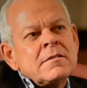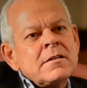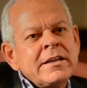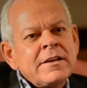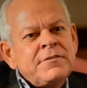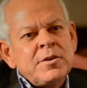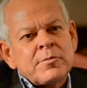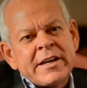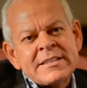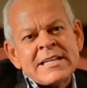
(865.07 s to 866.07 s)
If you
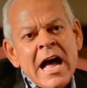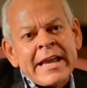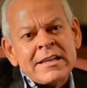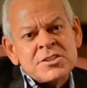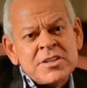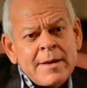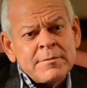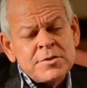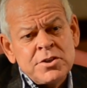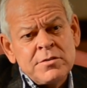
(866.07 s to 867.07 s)
read Titus chapter
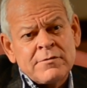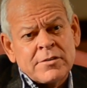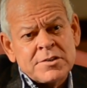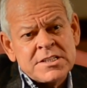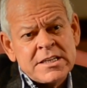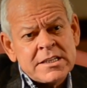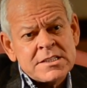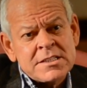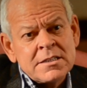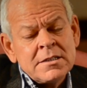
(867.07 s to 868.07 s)
2 and verse
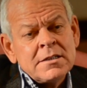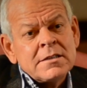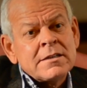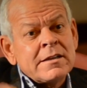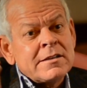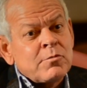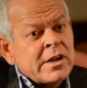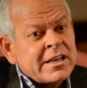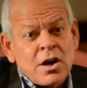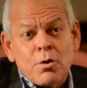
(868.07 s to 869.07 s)
6,
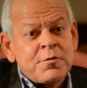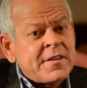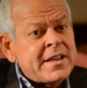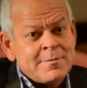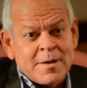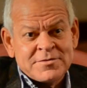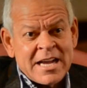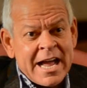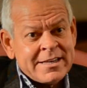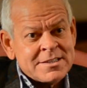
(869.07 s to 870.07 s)
and the whole theme of
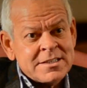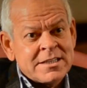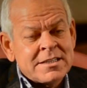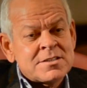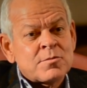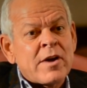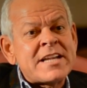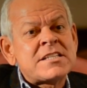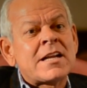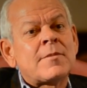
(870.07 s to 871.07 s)
Titus is
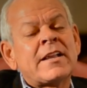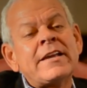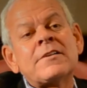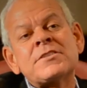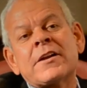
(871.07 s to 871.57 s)
raising up leaders.